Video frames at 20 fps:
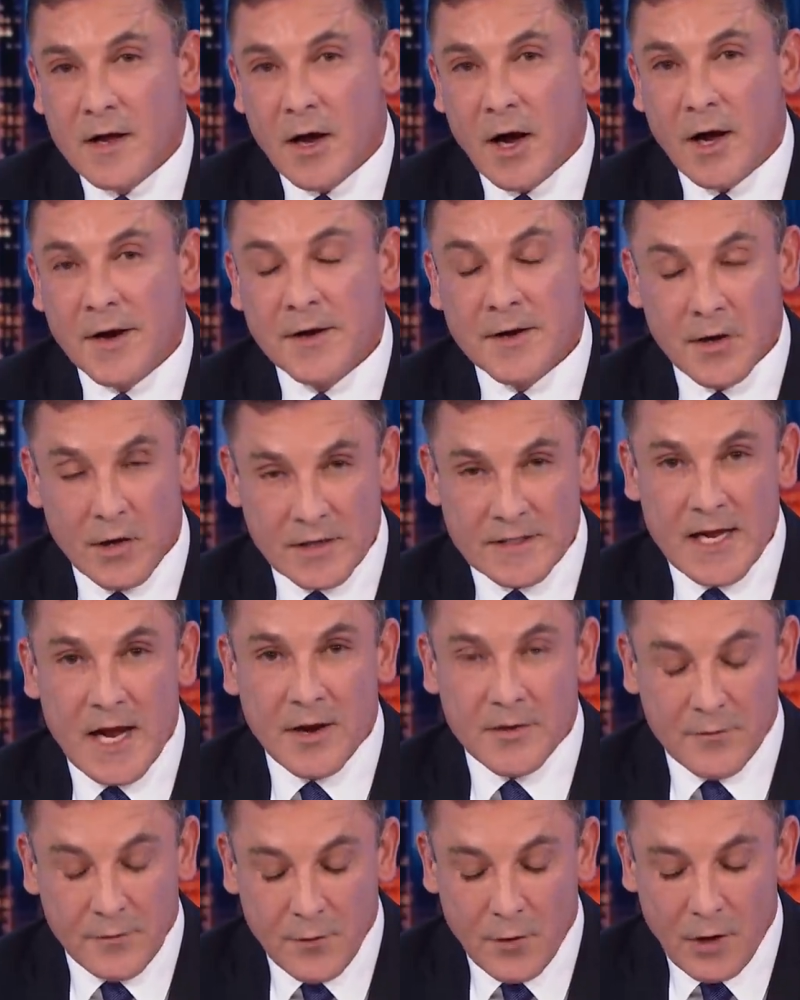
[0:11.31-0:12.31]
under
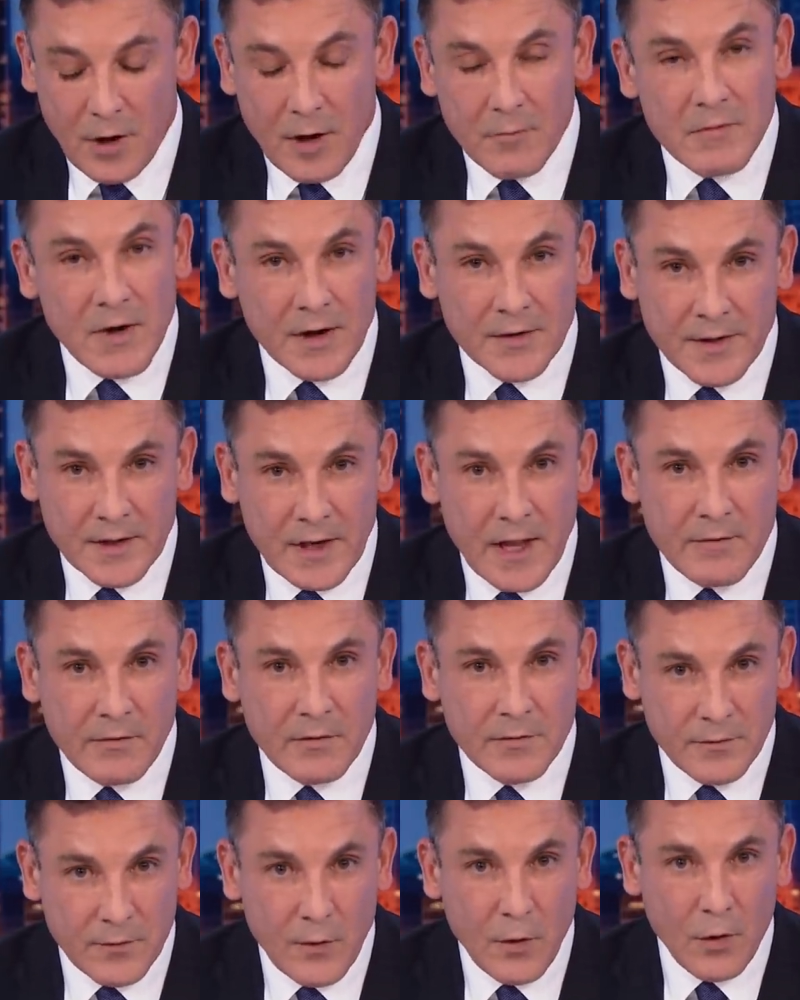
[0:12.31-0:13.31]
lockdown for a month, a
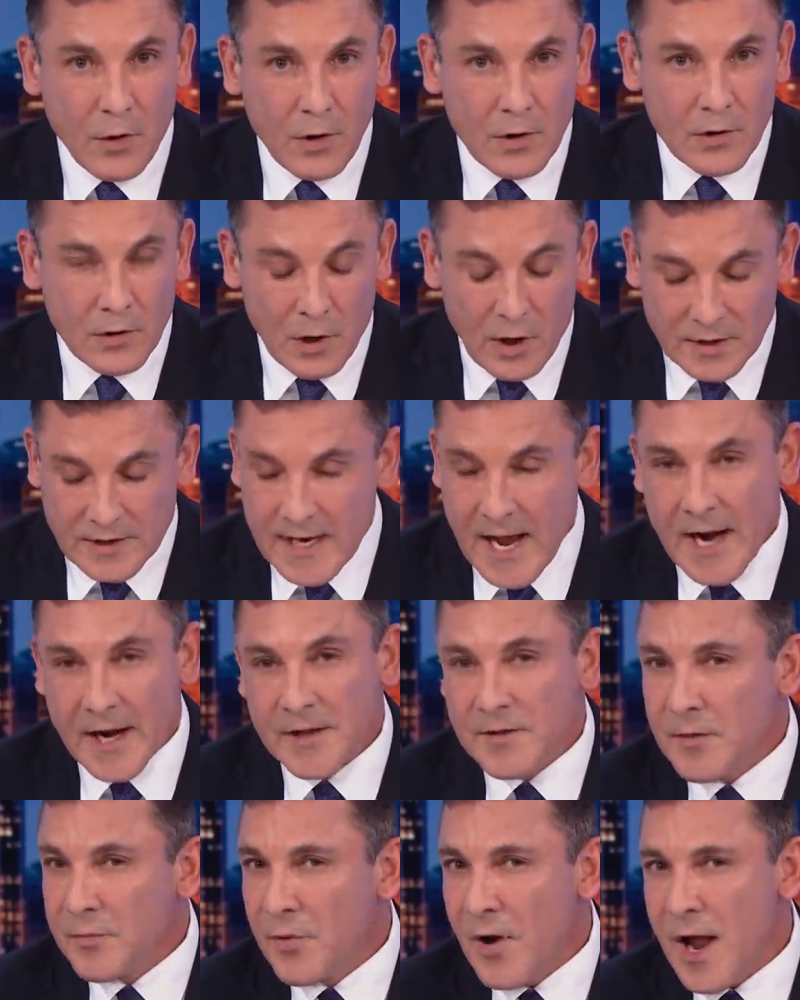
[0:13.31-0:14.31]
level four lockdown.
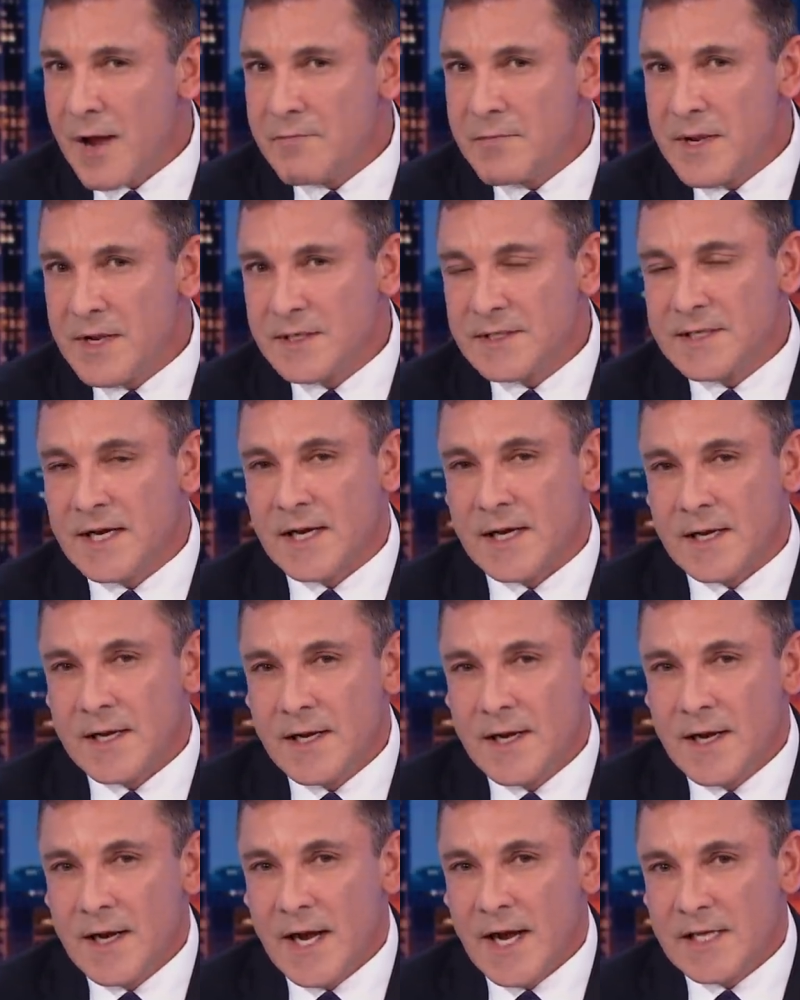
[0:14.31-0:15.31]
And the Prime Minister
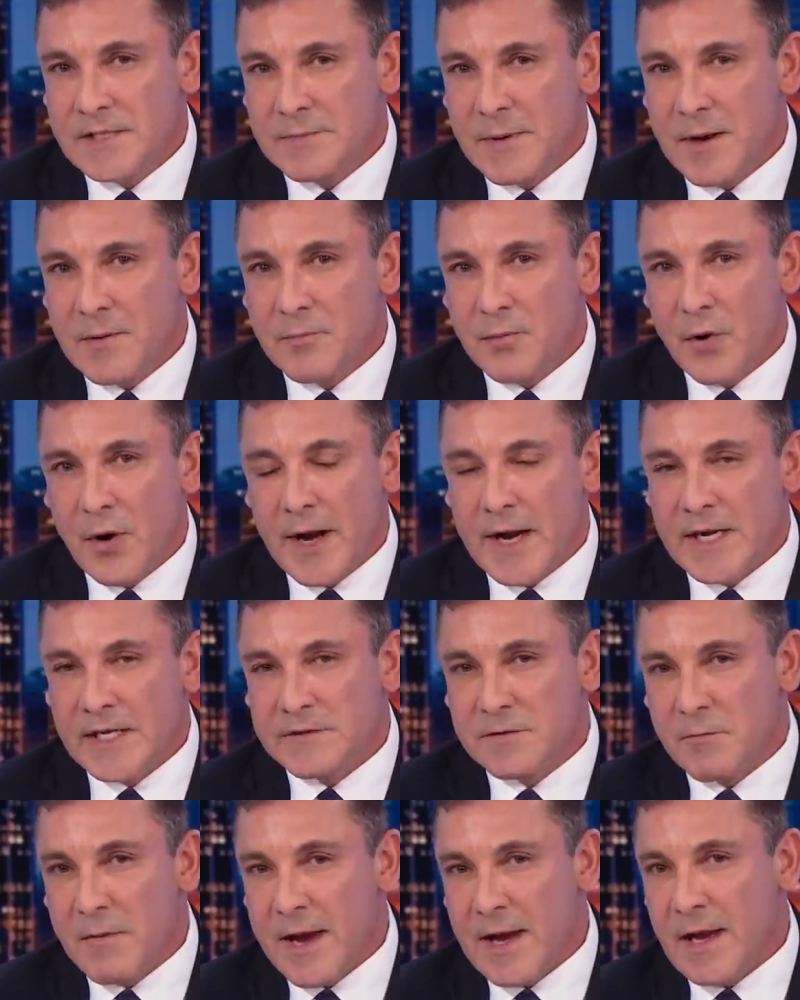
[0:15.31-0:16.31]
has been
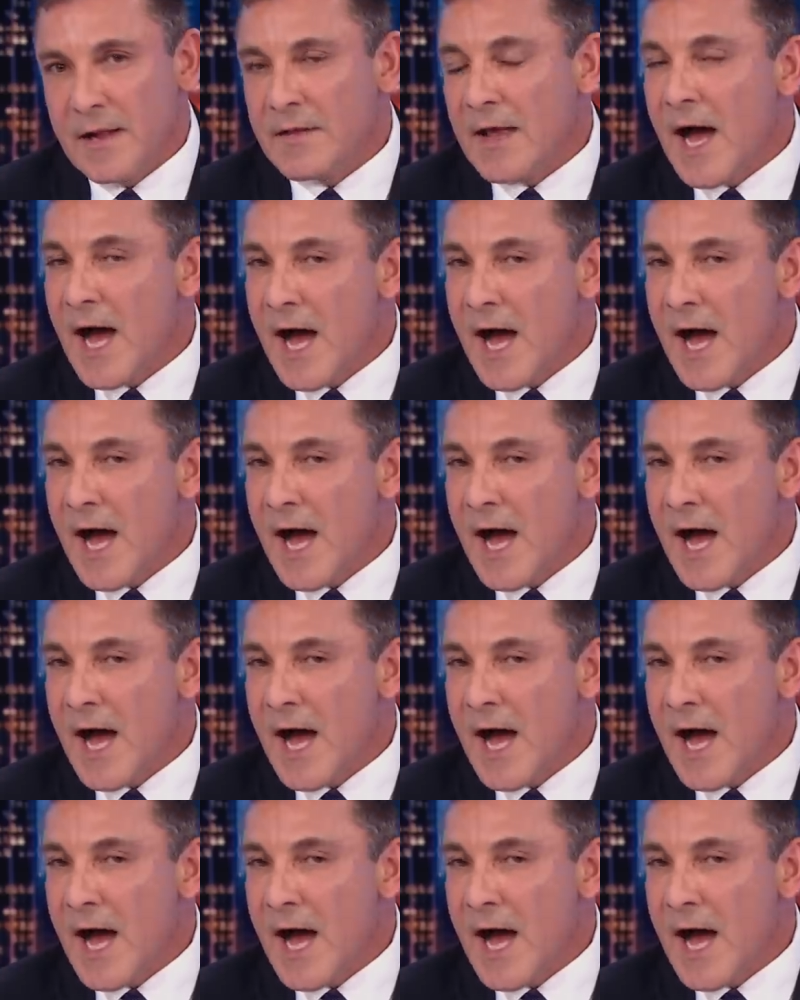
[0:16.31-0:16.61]
praised for making the